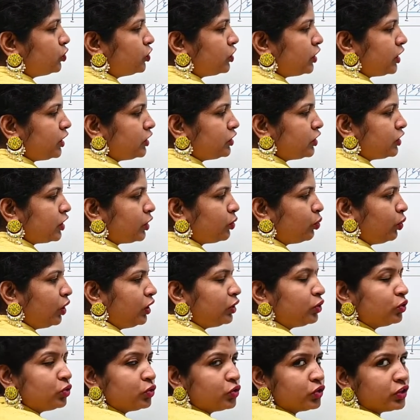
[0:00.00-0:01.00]
C is
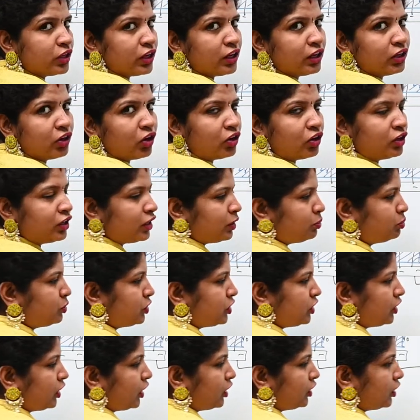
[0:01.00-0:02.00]
equal to C naught
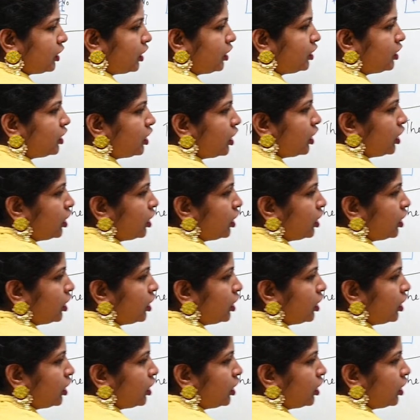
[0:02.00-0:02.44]
epsilon R.